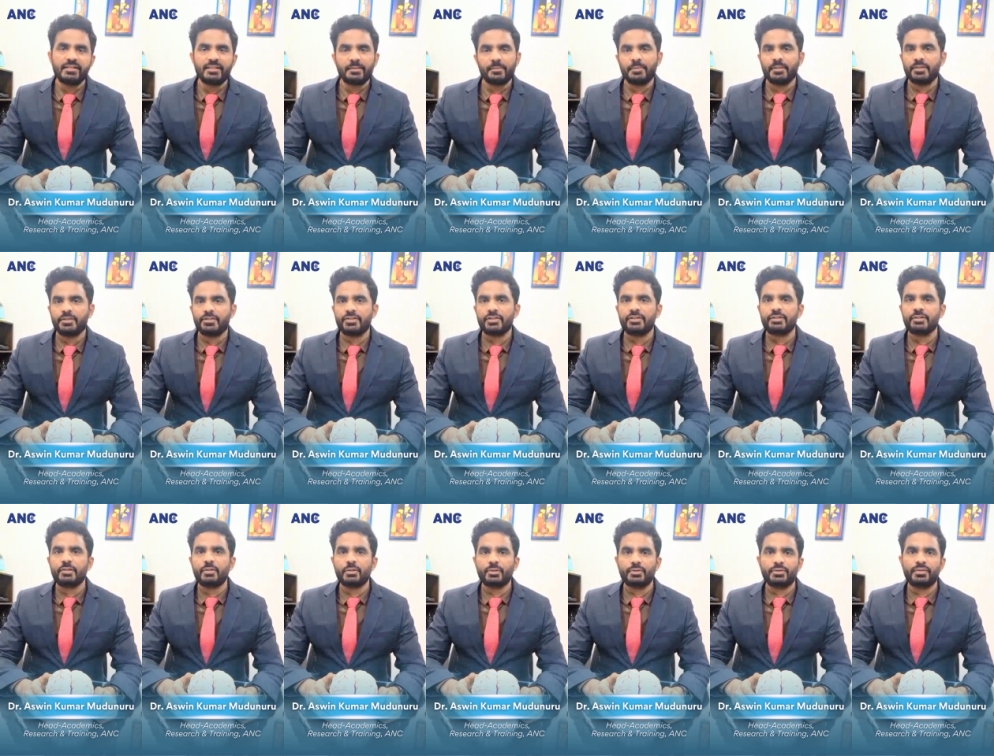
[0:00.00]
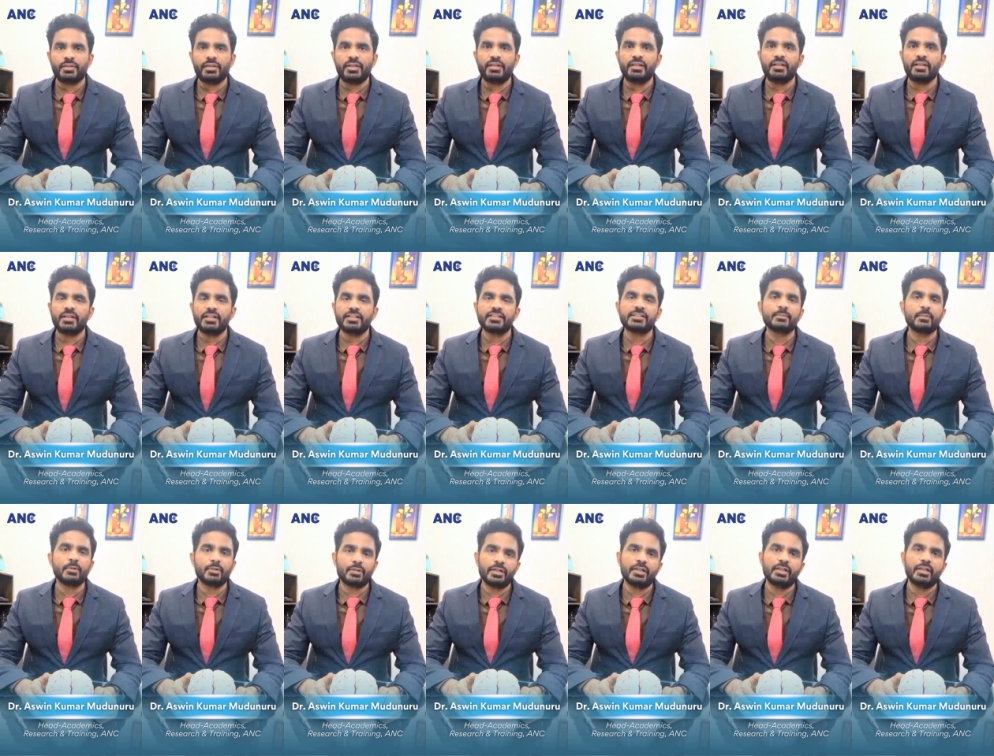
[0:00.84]
depression, OCD and
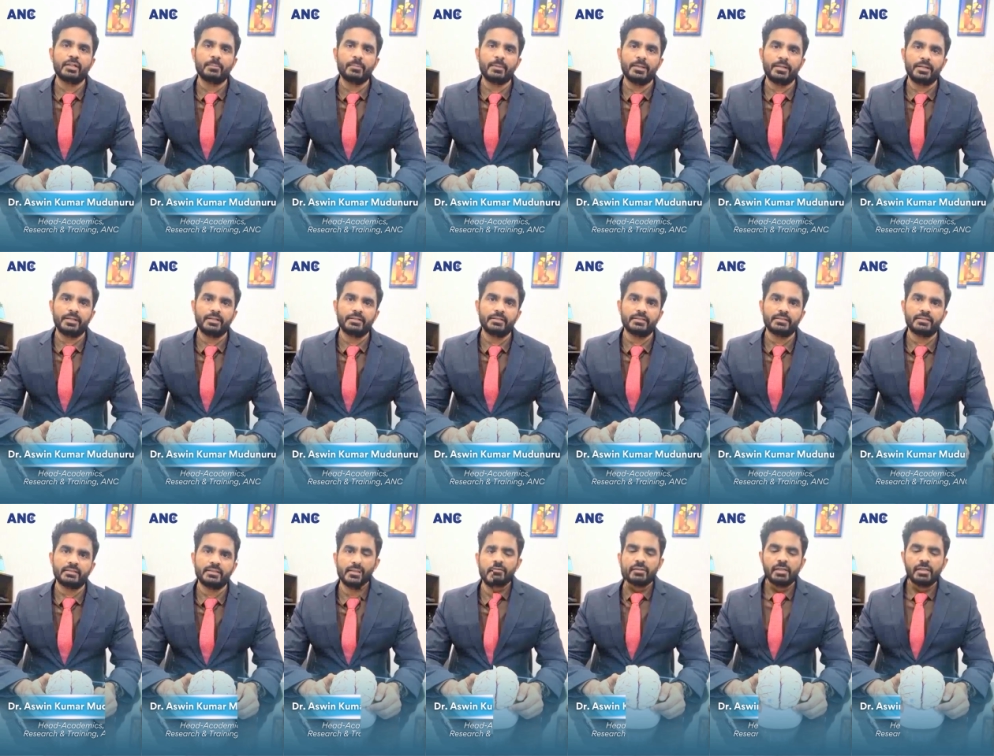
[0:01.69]
smoking dependence.